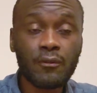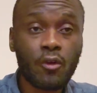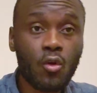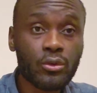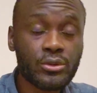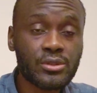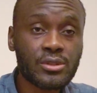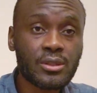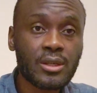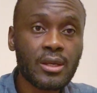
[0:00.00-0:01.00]

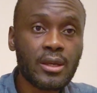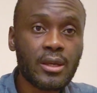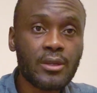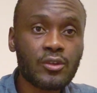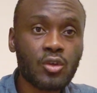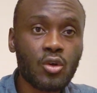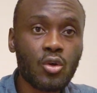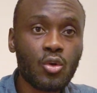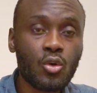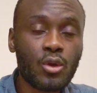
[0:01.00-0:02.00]
orders.
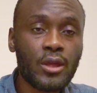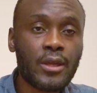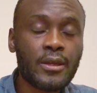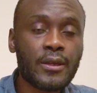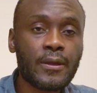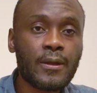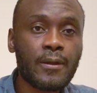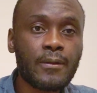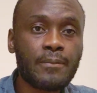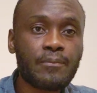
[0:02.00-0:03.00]
So
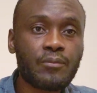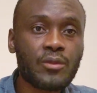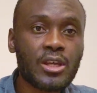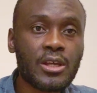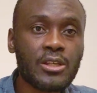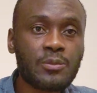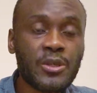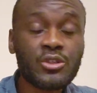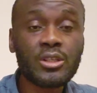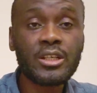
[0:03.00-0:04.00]

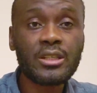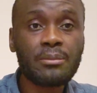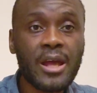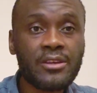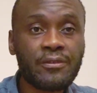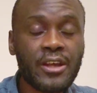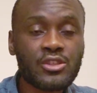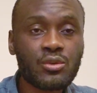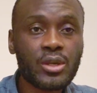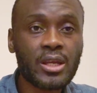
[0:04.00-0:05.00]
especially in the
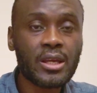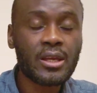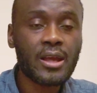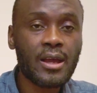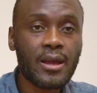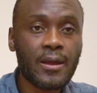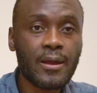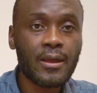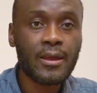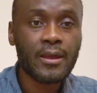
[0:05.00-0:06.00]
manufacturing
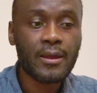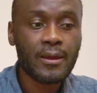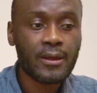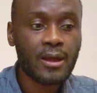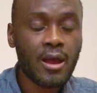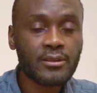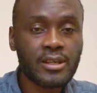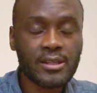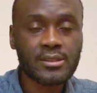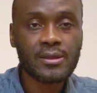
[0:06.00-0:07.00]

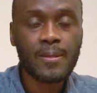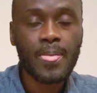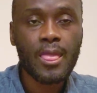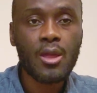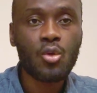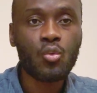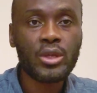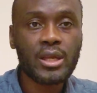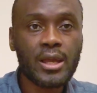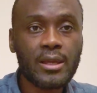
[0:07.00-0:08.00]
context,
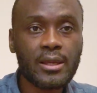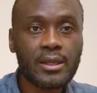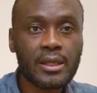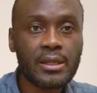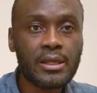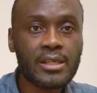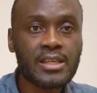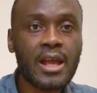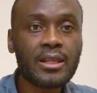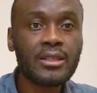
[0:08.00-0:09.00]
we
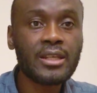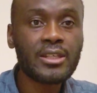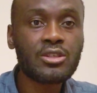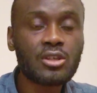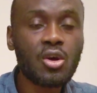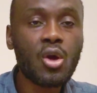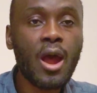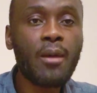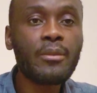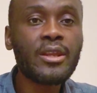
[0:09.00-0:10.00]
exactly need to know
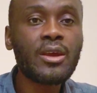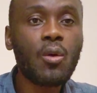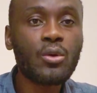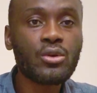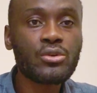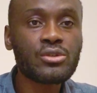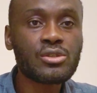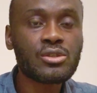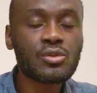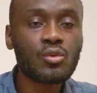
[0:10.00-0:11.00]
how many
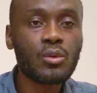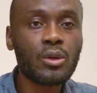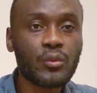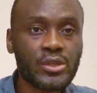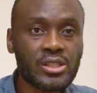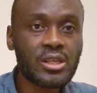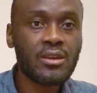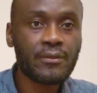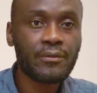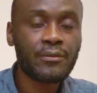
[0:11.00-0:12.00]
orders we will
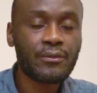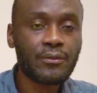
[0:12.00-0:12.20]
receive